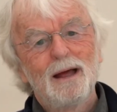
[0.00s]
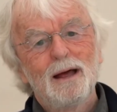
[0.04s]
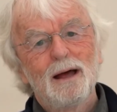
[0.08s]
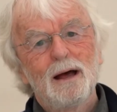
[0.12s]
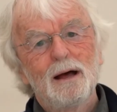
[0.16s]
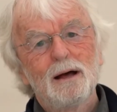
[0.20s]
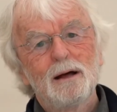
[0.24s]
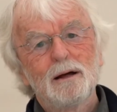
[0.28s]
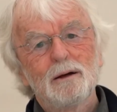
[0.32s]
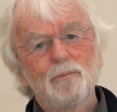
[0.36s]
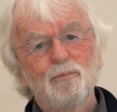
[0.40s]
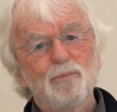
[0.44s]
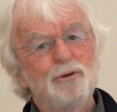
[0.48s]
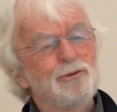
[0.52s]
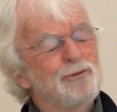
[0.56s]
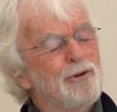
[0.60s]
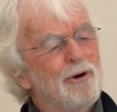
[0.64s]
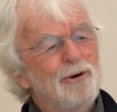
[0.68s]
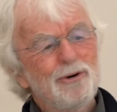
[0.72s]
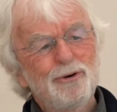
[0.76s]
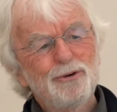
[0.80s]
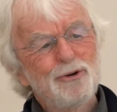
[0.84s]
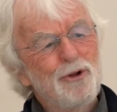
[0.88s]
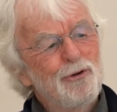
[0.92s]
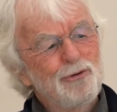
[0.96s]

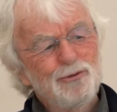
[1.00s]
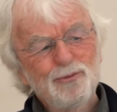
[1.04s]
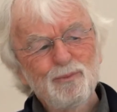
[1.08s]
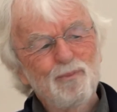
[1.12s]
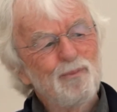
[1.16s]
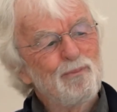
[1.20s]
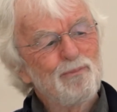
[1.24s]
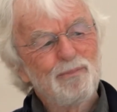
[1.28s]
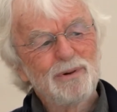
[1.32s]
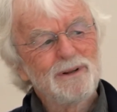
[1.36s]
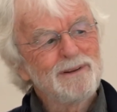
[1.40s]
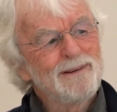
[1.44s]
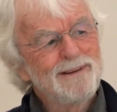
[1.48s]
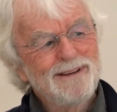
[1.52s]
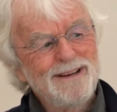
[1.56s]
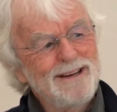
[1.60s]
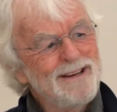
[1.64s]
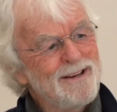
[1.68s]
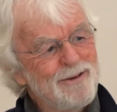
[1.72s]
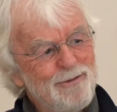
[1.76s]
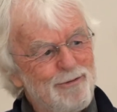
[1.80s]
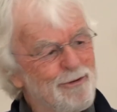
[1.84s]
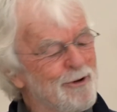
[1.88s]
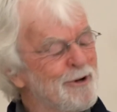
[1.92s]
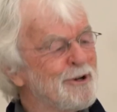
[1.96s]
Pissarro doesn't
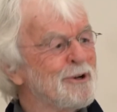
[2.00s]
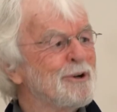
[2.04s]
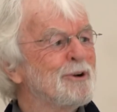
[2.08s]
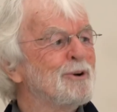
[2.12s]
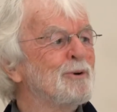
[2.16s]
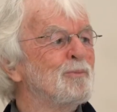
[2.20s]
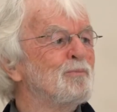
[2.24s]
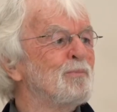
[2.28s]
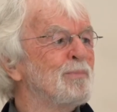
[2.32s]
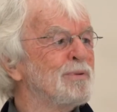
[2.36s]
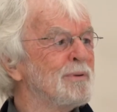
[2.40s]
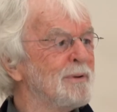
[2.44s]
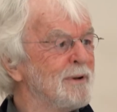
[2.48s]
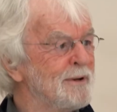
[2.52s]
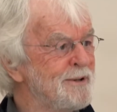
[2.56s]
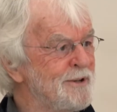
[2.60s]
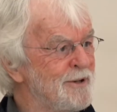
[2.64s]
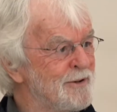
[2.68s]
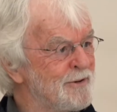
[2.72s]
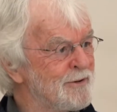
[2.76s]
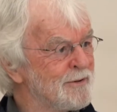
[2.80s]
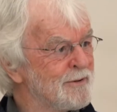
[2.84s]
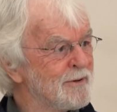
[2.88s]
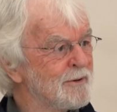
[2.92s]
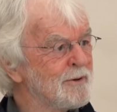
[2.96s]
believe in
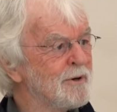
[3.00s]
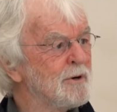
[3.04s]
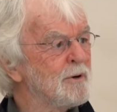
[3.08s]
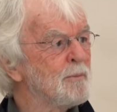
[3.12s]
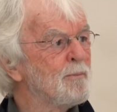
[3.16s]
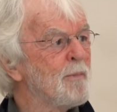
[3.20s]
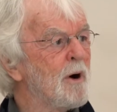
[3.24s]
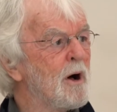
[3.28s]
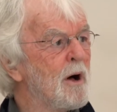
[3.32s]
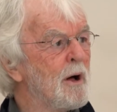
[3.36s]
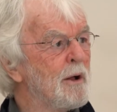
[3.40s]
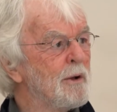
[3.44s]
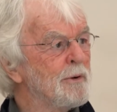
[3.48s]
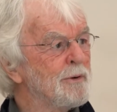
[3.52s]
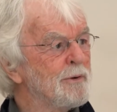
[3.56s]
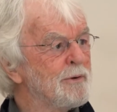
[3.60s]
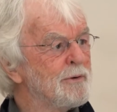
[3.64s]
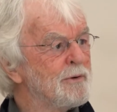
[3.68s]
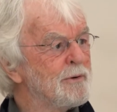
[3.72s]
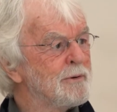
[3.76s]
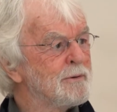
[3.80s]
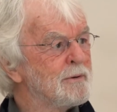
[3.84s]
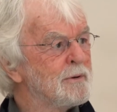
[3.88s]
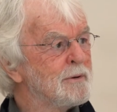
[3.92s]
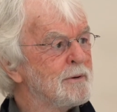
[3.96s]
complete command.
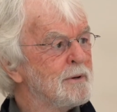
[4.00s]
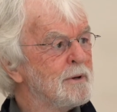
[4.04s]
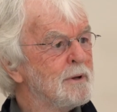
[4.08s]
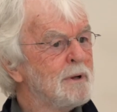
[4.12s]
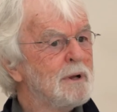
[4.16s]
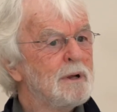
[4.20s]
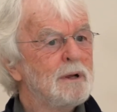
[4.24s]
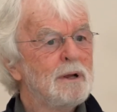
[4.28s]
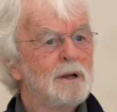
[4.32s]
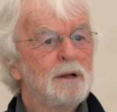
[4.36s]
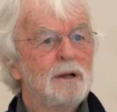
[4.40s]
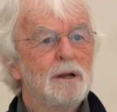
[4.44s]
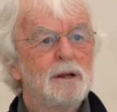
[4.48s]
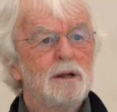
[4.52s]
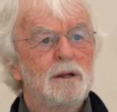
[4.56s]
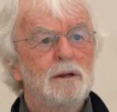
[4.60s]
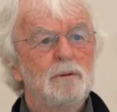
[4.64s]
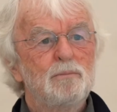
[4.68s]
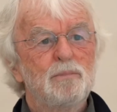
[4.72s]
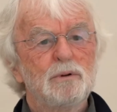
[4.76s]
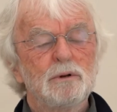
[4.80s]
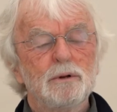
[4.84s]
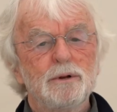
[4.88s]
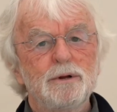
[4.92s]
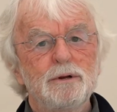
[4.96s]
He
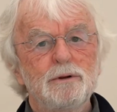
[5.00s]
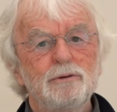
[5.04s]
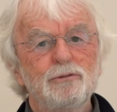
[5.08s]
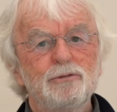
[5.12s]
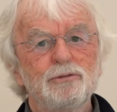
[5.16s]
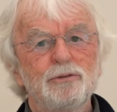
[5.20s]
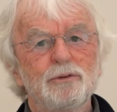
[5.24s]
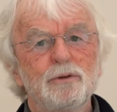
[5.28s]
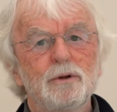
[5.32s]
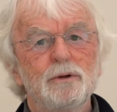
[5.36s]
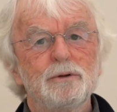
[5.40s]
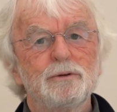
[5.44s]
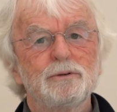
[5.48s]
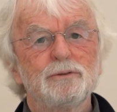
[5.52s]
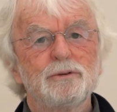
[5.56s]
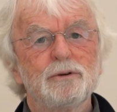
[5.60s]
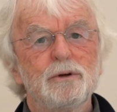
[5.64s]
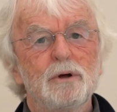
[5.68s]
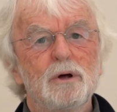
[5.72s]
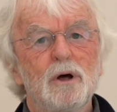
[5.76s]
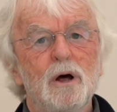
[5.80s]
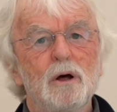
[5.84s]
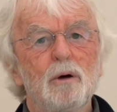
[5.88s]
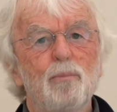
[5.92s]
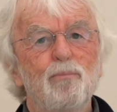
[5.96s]
believes that
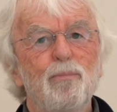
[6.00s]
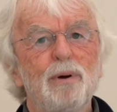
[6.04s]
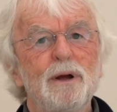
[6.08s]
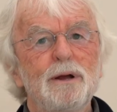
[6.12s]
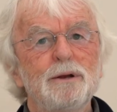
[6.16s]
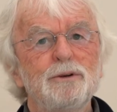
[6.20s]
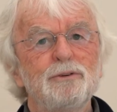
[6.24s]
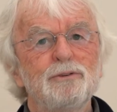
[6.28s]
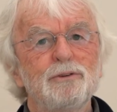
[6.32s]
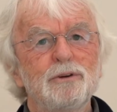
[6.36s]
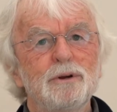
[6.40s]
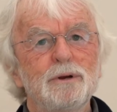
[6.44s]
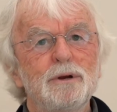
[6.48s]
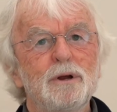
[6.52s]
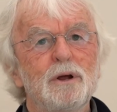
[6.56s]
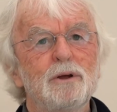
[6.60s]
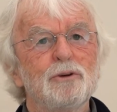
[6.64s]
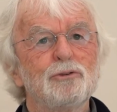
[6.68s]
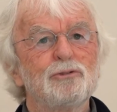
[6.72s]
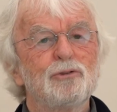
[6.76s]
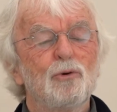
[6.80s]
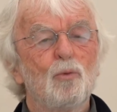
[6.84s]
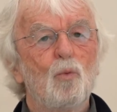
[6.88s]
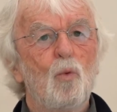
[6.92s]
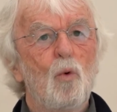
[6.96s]
a painting
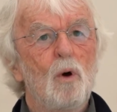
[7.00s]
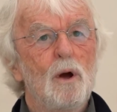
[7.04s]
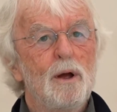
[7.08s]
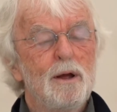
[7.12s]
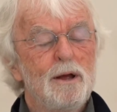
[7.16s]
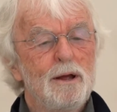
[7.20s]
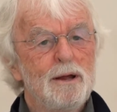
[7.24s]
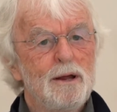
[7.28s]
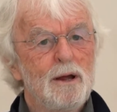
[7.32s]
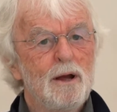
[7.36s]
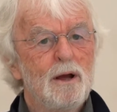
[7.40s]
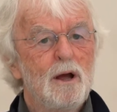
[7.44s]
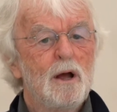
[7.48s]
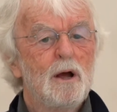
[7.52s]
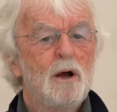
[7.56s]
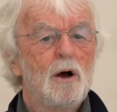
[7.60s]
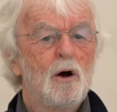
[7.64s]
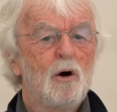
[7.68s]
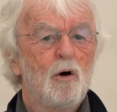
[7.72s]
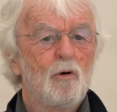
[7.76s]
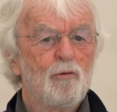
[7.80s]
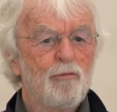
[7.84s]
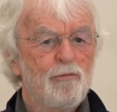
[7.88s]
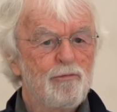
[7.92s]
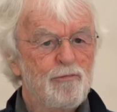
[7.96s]
is a way
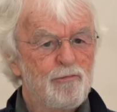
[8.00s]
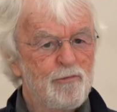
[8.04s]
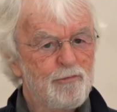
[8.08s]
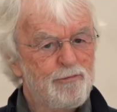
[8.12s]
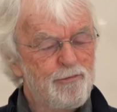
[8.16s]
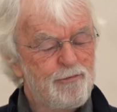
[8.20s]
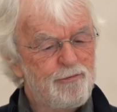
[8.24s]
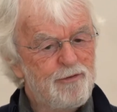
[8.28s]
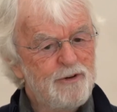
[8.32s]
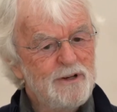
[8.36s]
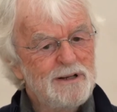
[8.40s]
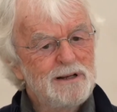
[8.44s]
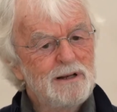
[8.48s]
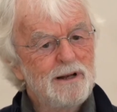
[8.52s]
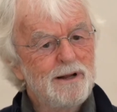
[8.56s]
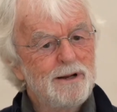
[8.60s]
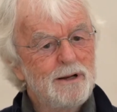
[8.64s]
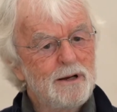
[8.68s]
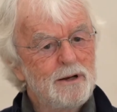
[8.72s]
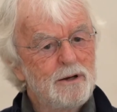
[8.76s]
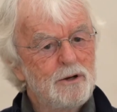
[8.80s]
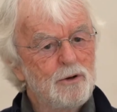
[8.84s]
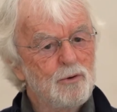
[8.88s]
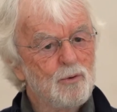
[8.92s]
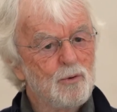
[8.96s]
of
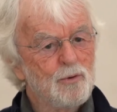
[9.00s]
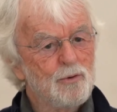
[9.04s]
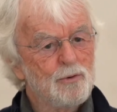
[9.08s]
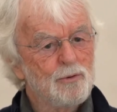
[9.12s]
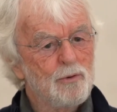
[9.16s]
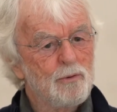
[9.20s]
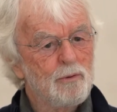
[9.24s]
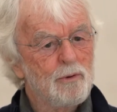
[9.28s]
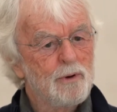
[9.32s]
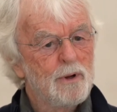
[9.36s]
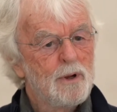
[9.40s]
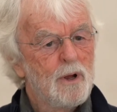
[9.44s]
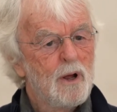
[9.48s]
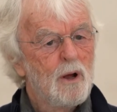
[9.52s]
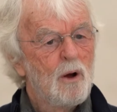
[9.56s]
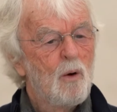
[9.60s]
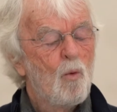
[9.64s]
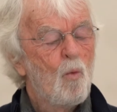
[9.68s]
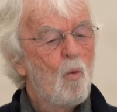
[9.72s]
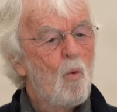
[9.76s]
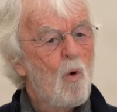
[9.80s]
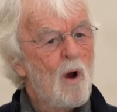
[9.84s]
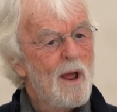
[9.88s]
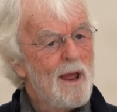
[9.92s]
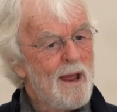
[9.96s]
feeling your
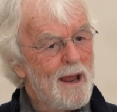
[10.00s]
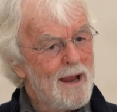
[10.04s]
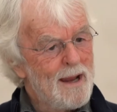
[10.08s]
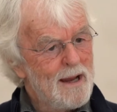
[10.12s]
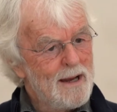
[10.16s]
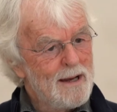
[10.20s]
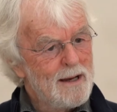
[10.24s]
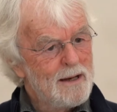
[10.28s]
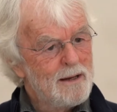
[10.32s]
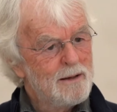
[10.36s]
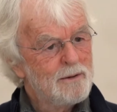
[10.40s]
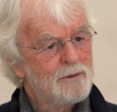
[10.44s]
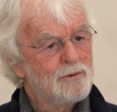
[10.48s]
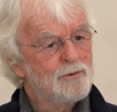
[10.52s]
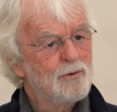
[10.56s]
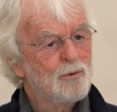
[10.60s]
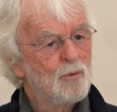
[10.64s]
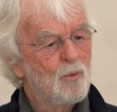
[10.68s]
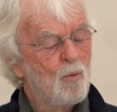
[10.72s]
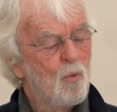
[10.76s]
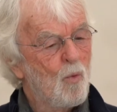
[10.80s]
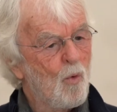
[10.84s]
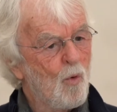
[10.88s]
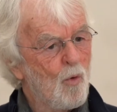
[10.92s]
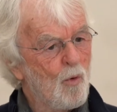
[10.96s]
way
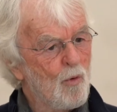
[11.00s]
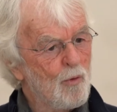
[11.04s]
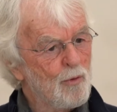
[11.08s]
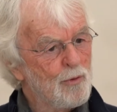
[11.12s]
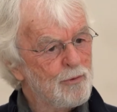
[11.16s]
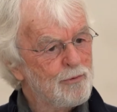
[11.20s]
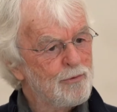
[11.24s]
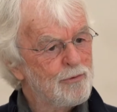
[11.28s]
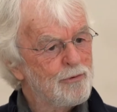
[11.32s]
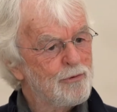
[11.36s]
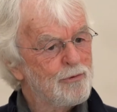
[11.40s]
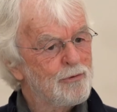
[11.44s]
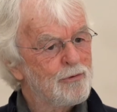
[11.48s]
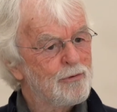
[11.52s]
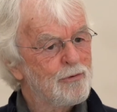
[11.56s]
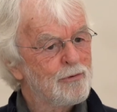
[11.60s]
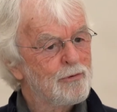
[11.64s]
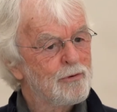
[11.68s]
towards